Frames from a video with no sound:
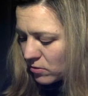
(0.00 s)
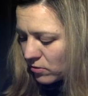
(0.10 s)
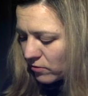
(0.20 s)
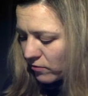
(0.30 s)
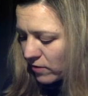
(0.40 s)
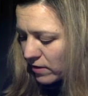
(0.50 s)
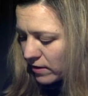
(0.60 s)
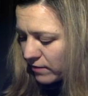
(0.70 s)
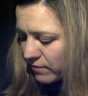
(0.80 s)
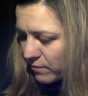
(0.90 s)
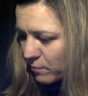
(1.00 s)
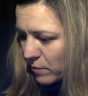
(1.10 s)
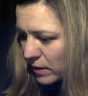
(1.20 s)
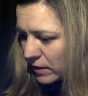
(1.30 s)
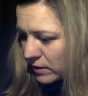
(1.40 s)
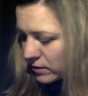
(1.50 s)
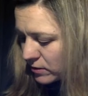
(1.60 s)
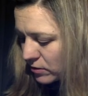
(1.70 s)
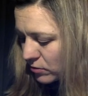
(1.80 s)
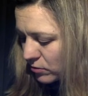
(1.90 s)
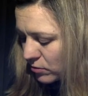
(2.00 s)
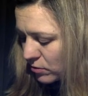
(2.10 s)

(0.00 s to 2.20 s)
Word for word: or 5 minus